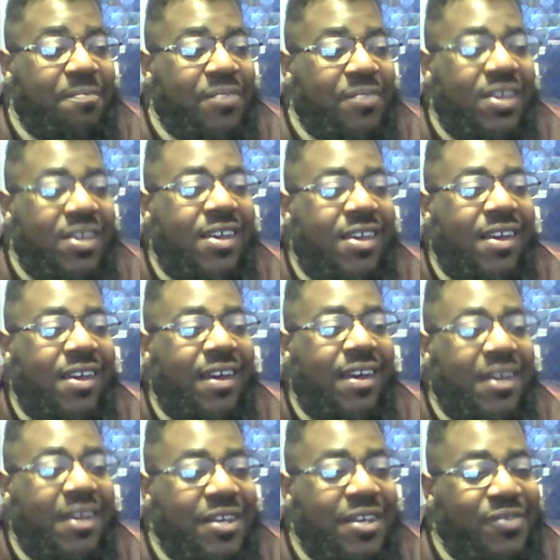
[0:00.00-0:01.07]
like
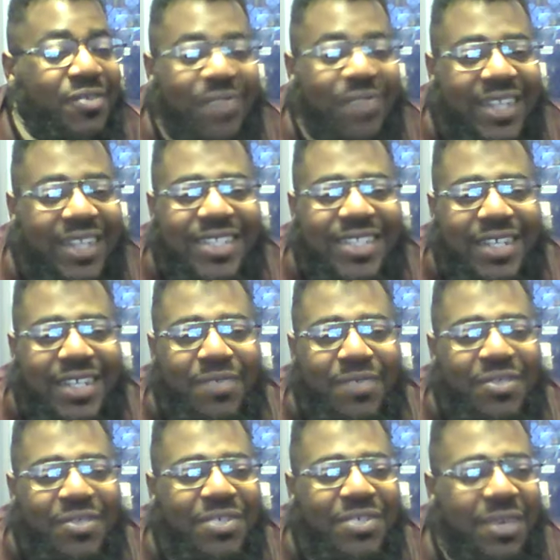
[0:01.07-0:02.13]
I say, the
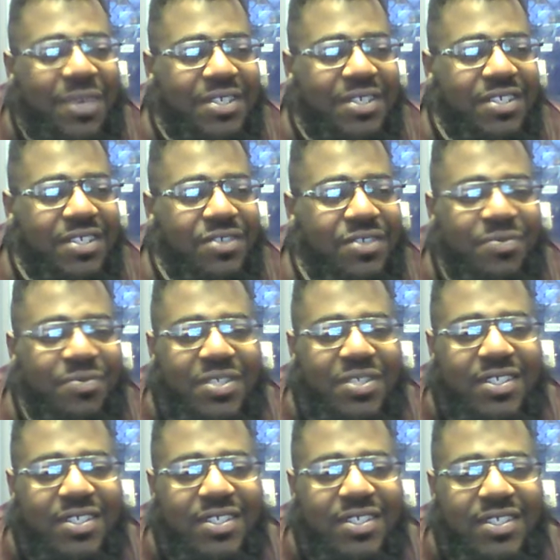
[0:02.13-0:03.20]
reason why he's here, the reason
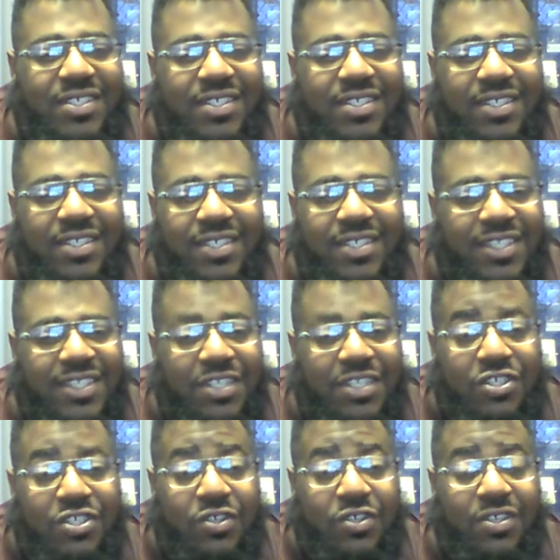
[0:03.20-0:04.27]
in his attendance. I say this
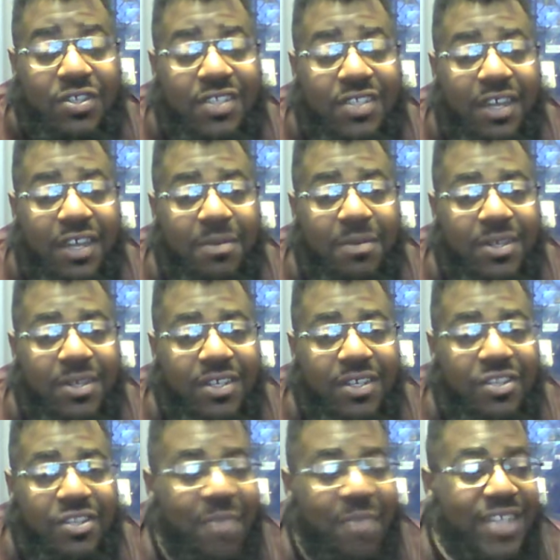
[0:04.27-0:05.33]
shit all the time.
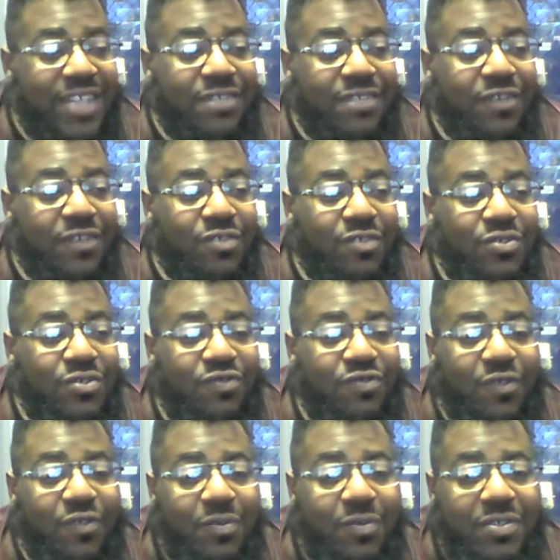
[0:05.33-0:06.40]
The masculine fucking with you
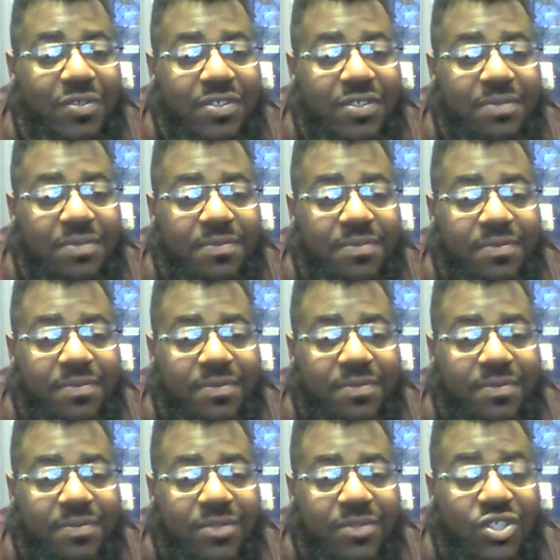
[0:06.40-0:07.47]
for a reason.
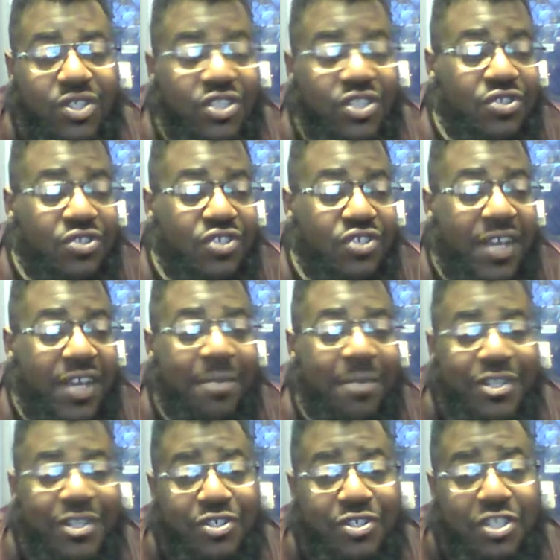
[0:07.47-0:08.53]
It's your job to make
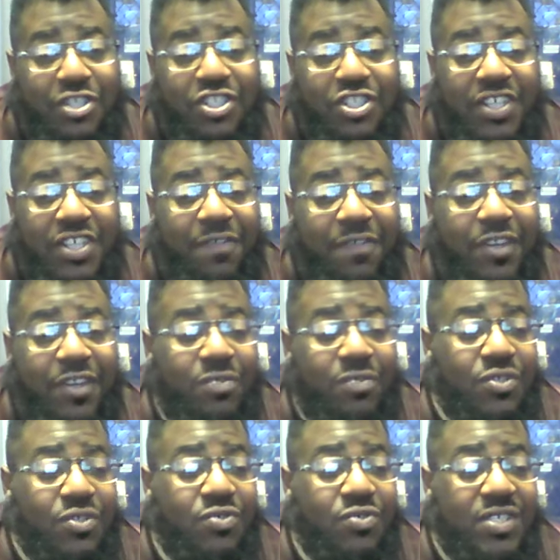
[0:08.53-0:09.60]
sure he just ain't fucking
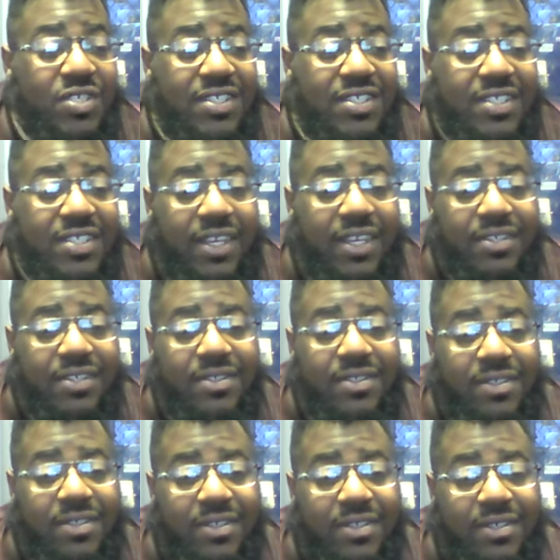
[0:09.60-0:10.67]
with you because of sex.
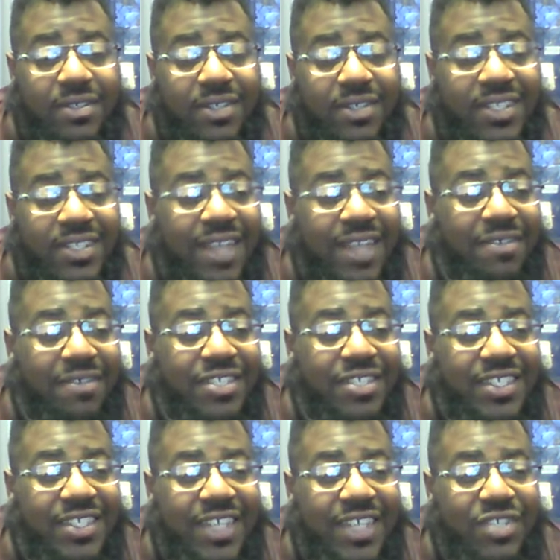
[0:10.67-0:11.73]
Because obviously
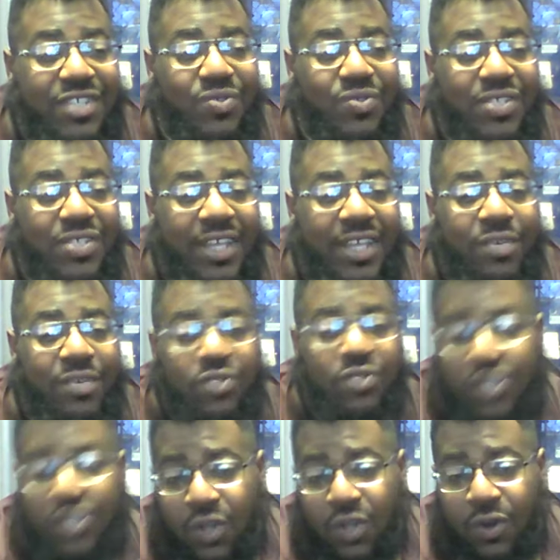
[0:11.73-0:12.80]
it takes two to tangle,
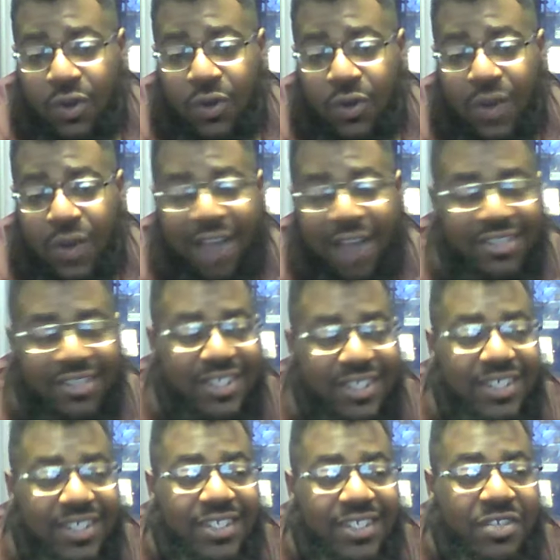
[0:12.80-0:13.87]
so obviously
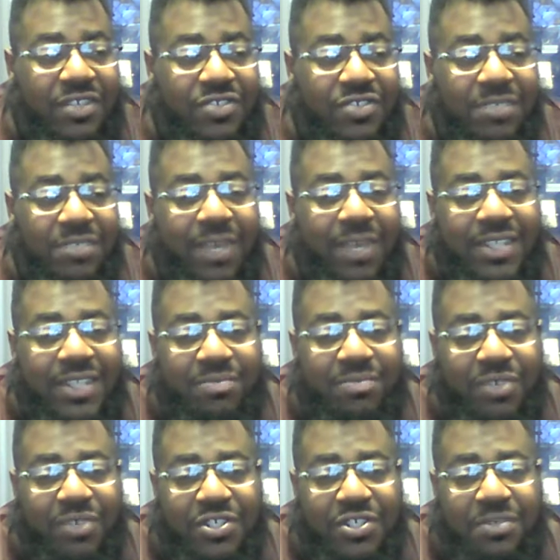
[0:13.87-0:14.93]
he's under somebody's
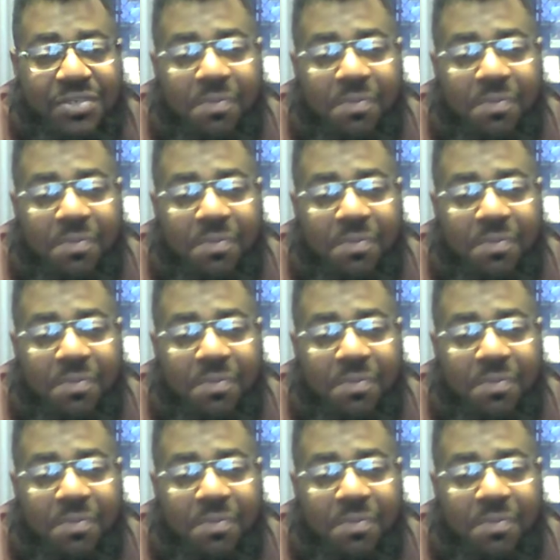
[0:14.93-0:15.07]
impression